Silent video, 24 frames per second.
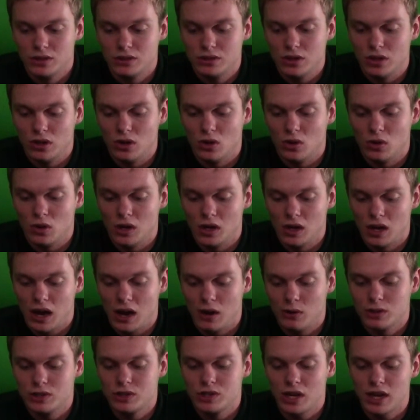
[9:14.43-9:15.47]
So
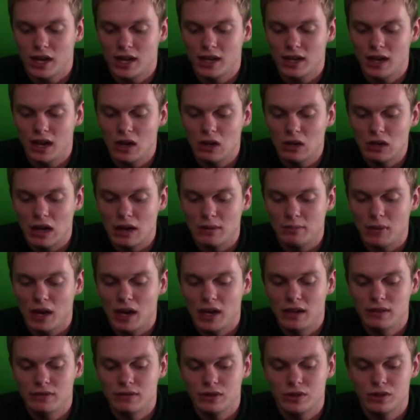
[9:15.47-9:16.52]
I would check it out. I
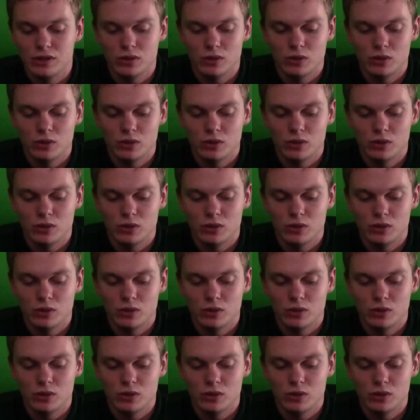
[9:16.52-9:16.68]
might even